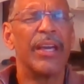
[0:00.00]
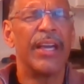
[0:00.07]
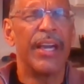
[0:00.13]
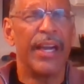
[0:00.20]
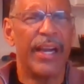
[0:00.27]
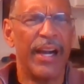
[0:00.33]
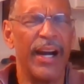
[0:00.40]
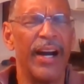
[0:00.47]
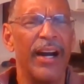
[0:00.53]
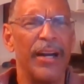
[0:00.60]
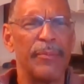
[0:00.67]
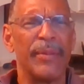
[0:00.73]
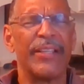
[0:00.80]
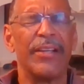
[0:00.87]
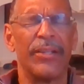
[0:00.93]
God,
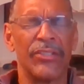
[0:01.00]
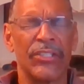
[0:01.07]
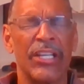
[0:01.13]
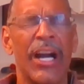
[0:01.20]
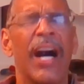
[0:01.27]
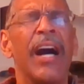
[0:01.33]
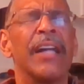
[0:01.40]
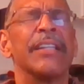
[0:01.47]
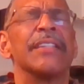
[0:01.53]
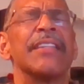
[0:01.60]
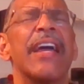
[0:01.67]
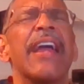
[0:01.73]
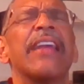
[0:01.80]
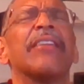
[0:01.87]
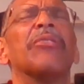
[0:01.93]
because God is
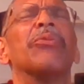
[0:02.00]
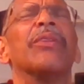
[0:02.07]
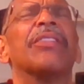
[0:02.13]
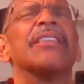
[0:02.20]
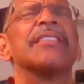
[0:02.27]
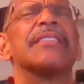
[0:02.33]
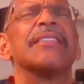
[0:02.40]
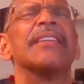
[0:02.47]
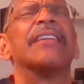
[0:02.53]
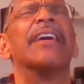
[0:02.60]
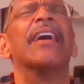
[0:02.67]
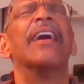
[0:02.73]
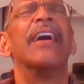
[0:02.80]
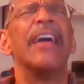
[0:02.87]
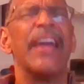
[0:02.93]
angry with the sinner
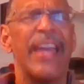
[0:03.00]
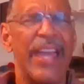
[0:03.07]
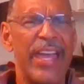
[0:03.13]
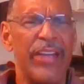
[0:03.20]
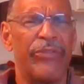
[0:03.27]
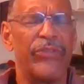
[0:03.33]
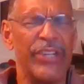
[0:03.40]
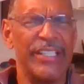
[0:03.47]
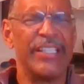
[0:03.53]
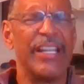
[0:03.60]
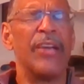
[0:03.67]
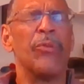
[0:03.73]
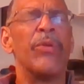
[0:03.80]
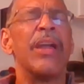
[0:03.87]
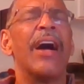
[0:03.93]
every day.
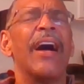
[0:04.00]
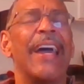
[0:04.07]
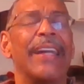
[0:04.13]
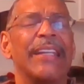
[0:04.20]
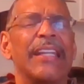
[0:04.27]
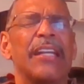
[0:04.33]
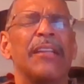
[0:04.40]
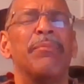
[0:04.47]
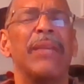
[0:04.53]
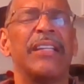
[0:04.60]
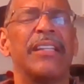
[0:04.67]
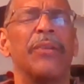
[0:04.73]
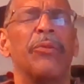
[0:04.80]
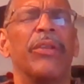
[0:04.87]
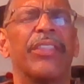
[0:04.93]
We are at enmity
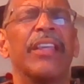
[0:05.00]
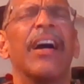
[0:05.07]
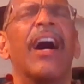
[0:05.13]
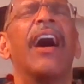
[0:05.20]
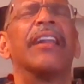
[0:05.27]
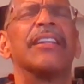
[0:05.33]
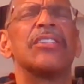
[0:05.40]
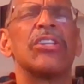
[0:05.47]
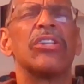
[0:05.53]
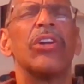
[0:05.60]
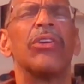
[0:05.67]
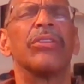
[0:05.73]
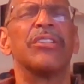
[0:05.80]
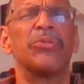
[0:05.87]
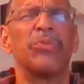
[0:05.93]
with God as long
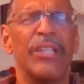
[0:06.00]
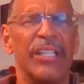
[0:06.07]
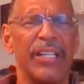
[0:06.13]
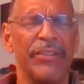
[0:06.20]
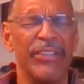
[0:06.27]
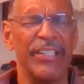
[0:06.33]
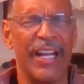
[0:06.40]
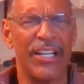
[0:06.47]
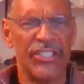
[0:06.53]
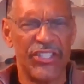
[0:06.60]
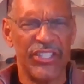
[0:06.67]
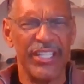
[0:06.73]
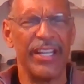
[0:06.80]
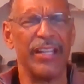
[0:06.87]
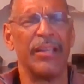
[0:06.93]
as we live in our
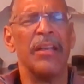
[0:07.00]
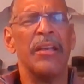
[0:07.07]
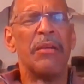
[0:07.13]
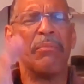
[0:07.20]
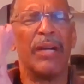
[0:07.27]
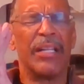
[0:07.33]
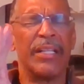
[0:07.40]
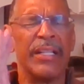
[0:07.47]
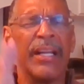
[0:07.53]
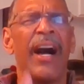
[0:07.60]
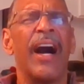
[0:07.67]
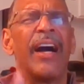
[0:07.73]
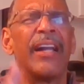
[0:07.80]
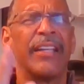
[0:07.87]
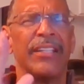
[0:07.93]
sin, but
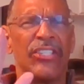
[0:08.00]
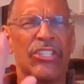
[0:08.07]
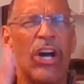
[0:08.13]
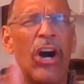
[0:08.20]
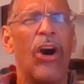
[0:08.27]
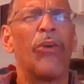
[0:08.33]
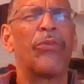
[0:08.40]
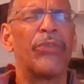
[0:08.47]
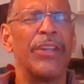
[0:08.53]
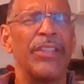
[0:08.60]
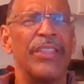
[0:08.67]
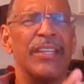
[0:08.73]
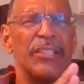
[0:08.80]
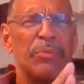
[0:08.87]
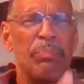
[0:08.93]
God is offering
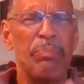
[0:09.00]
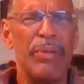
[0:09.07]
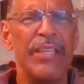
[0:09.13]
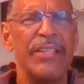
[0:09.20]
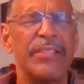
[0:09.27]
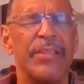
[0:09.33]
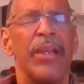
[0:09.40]
this peace